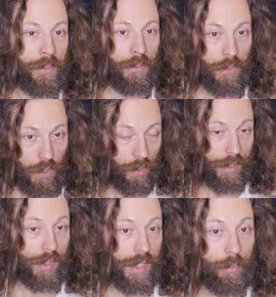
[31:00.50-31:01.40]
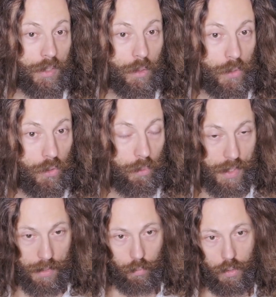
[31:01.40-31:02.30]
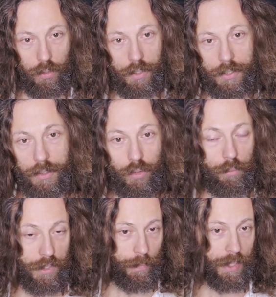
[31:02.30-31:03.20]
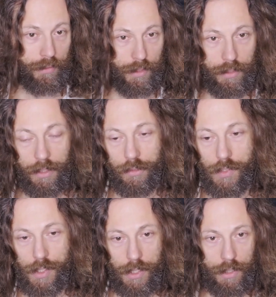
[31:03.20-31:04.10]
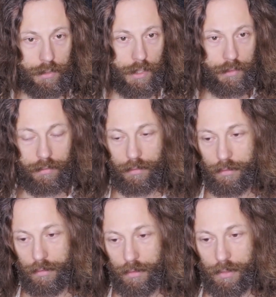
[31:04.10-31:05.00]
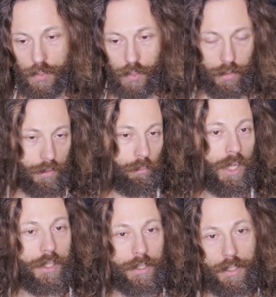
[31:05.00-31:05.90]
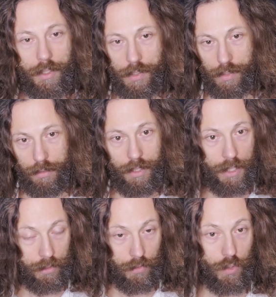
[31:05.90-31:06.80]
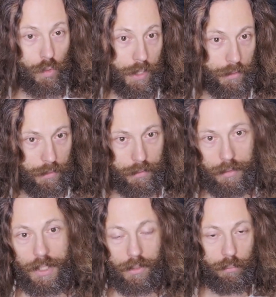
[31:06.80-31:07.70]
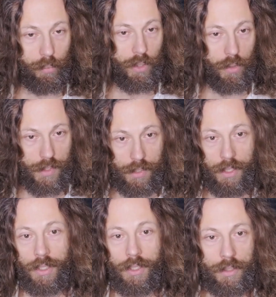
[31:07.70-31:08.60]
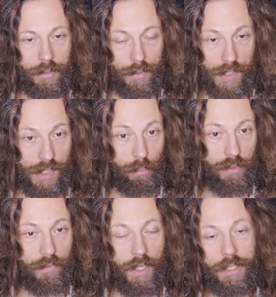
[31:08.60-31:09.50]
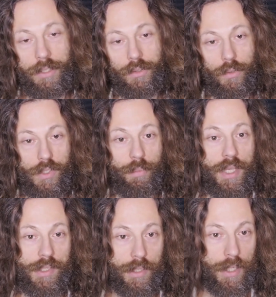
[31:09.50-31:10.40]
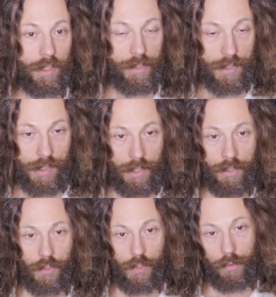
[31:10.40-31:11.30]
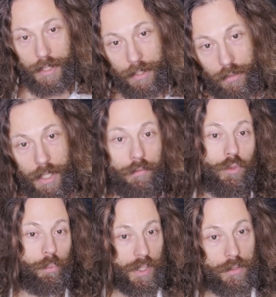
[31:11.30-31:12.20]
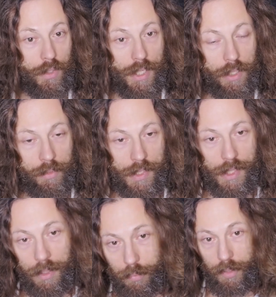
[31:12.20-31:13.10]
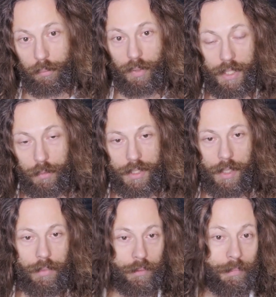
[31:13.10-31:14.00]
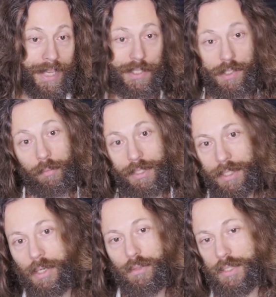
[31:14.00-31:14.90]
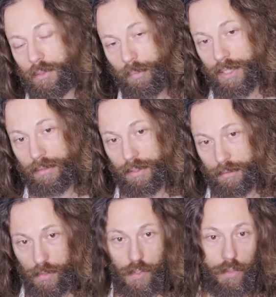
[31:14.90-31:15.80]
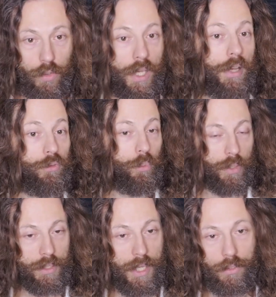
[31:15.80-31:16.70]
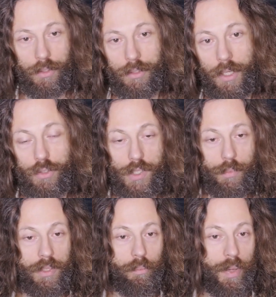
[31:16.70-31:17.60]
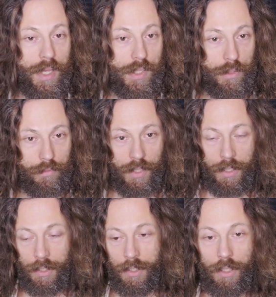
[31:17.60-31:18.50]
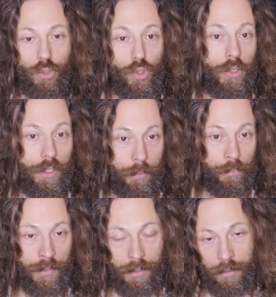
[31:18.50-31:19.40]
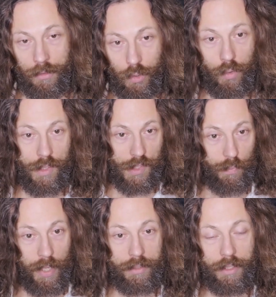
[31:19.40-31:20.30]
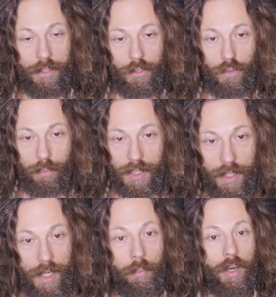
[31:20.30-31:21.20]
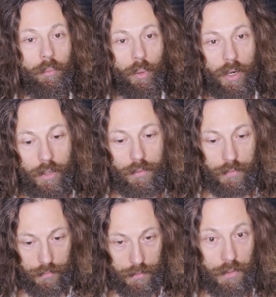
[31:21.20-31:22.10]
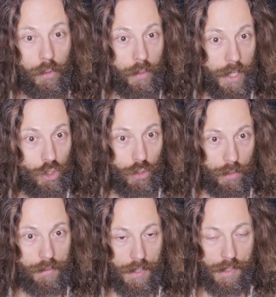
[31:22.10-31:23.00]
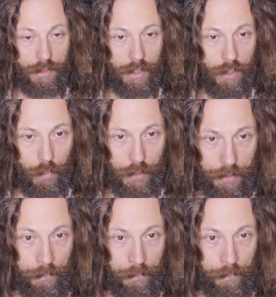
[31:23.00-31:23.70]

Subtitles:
So it's the same thing with Cubism. You look at the Cubist painting and you see that a certain body is deconstructed, decomposed, simplified into its basic elements. So then you have to pick those elements up and play with them and make something out of that painting. So you have to partake. You cannot just be a passive enjoyer. You as a spectator, you become a part of the creation of this entire work.